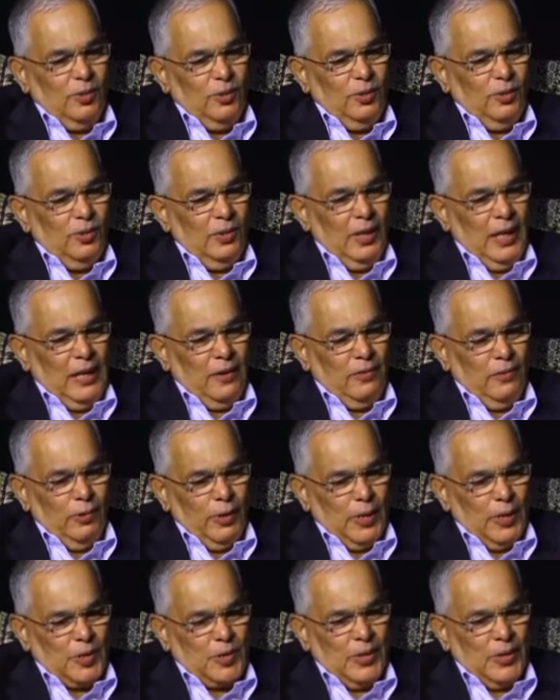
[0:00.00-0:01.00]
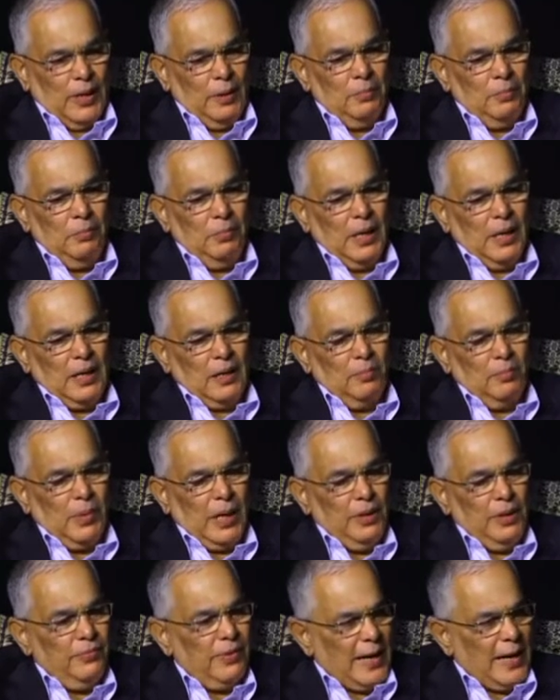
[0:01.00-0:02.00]
to influence them, but mm.
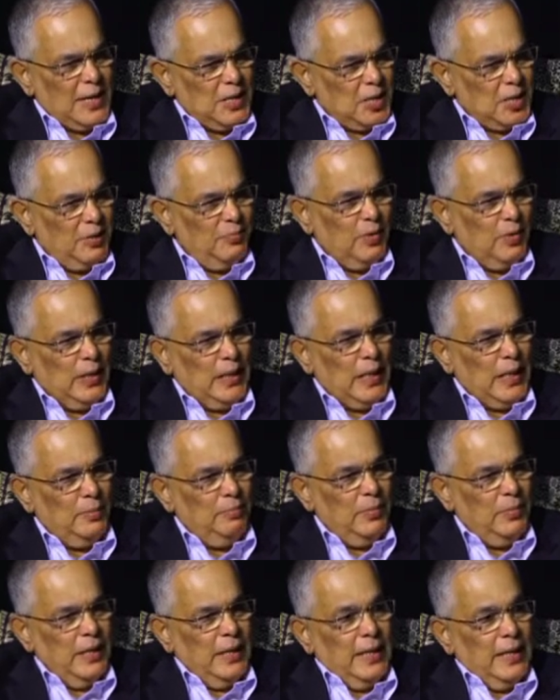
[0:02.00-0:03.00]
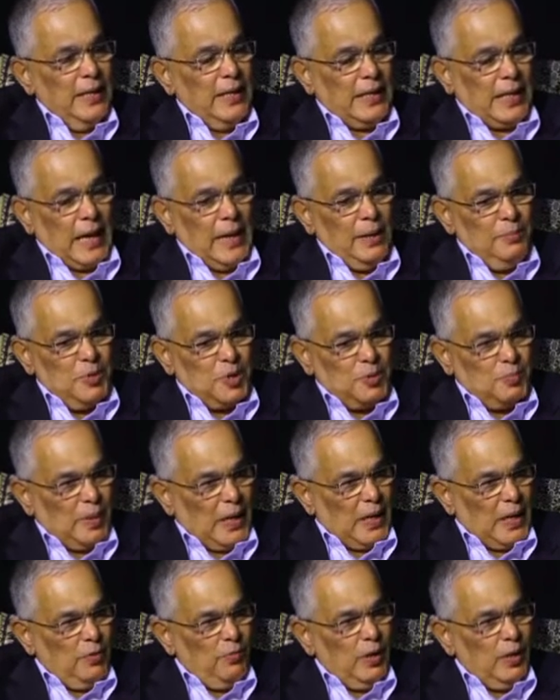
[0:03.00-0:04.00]
my friendship with them, time
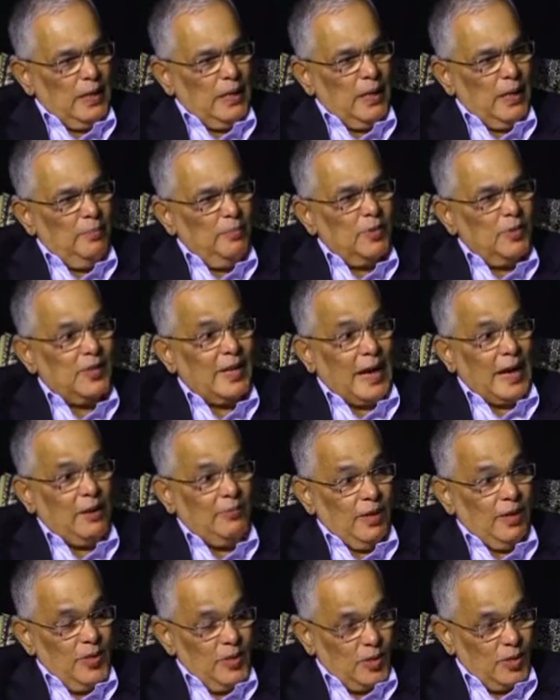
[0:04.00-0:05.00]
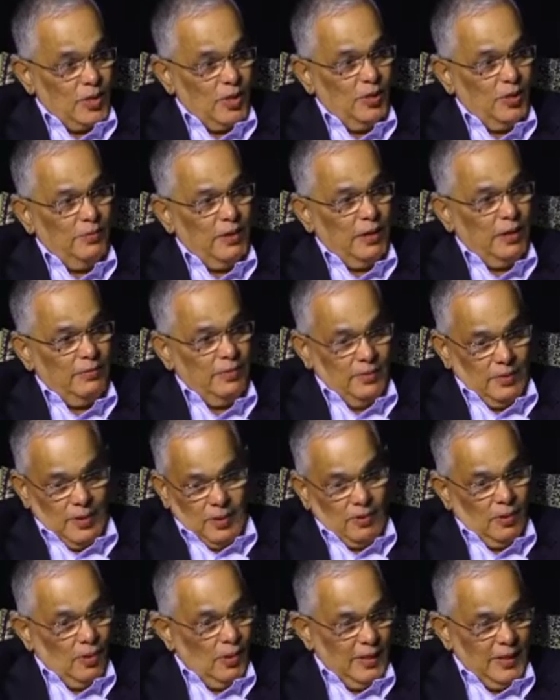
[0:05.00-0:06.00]
spent with them, travels, you know, we have uh,
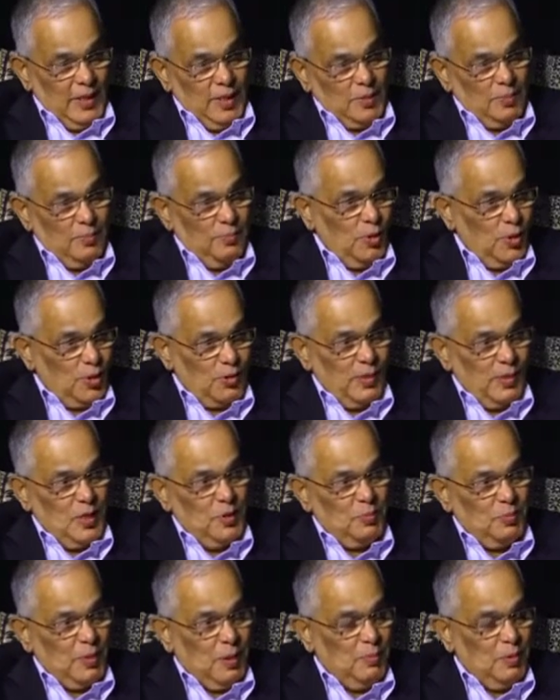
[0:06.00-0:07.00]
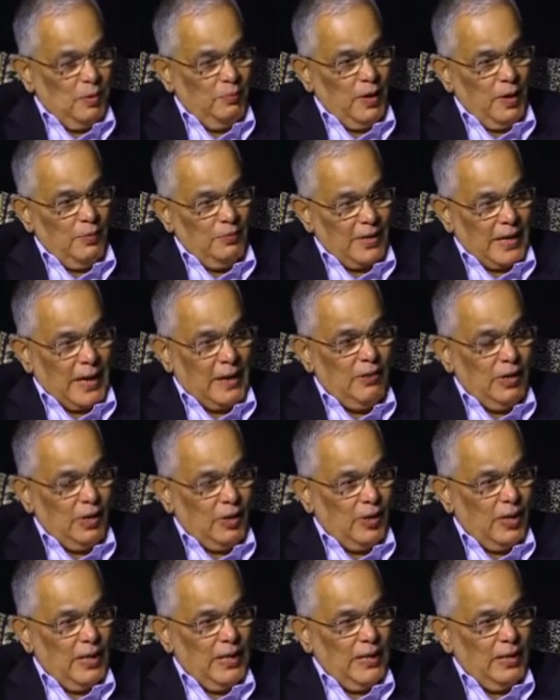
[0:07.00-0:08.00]
all these, most of these people, we have traveled
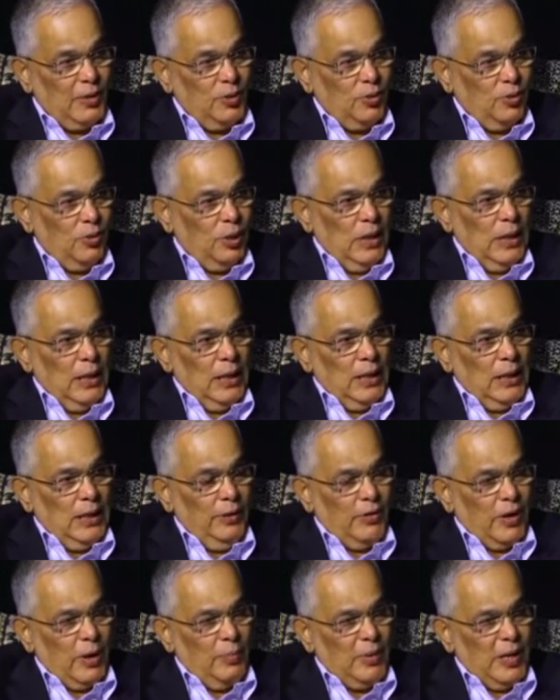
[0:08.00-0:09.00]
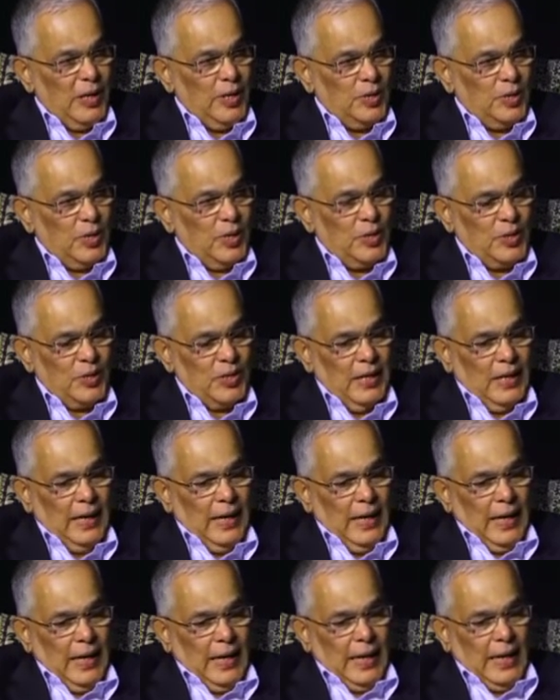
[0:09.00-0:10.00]
together to different places.
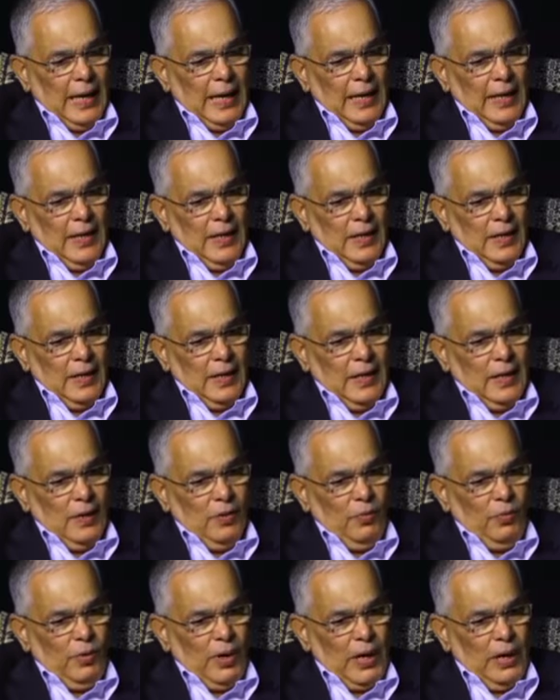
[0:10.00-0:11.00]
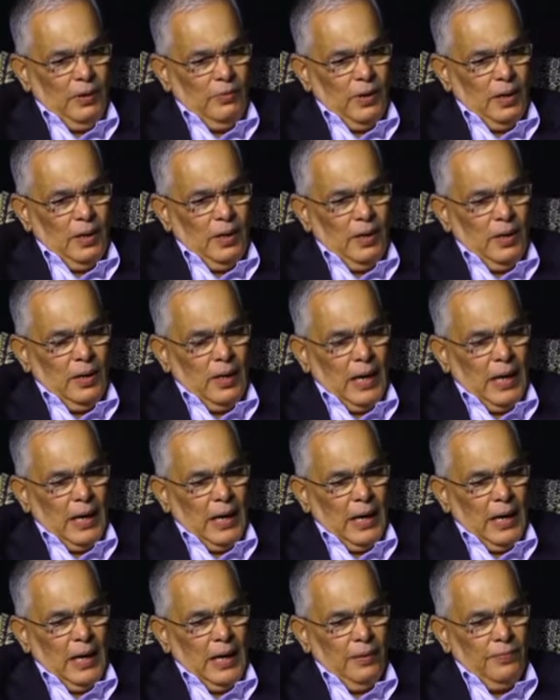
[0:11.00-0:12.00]
And uh, whenever
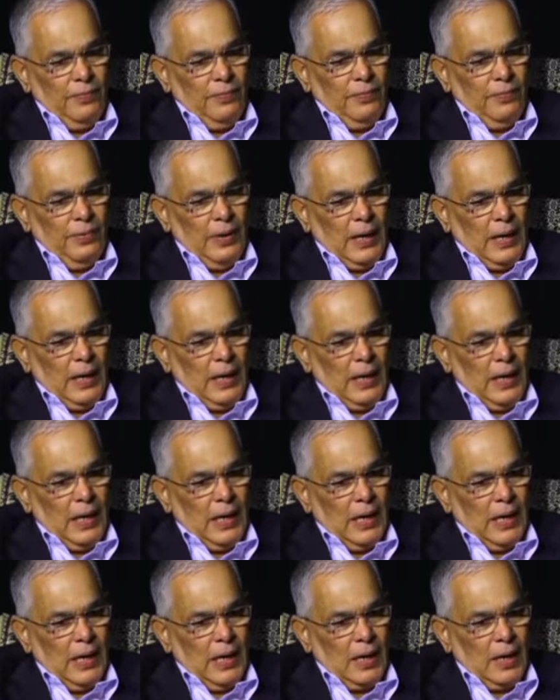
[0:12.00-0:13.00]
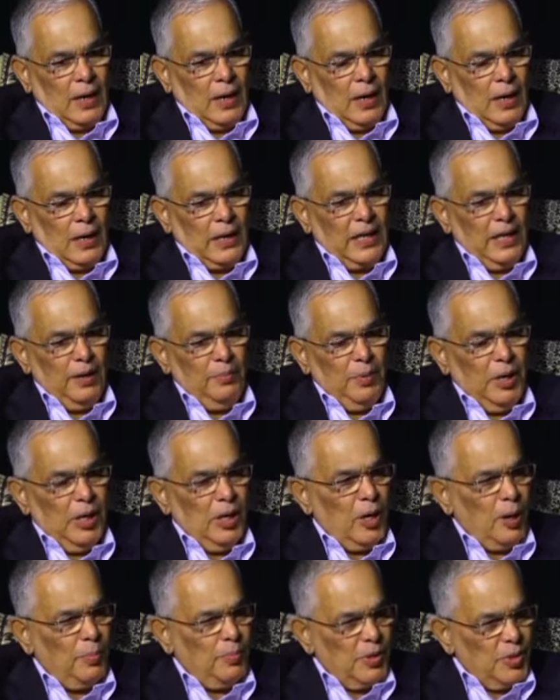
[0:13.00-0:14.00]
I have, uh, uh, God gave me an
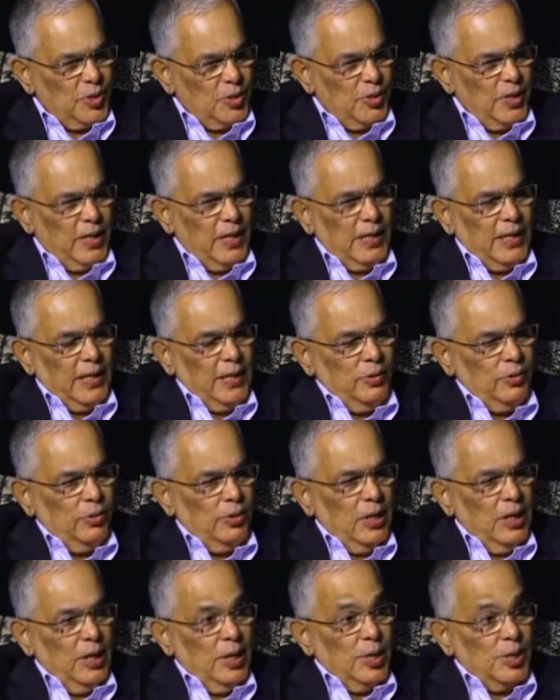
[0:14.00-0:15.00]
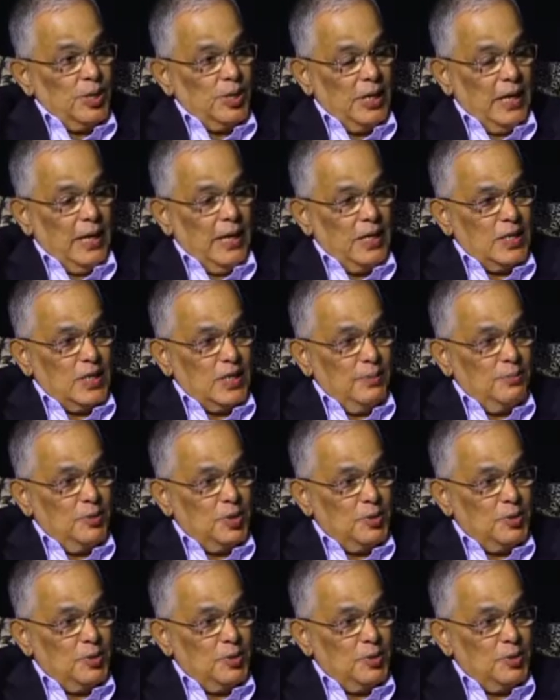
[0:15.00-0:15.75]
opportunity to share some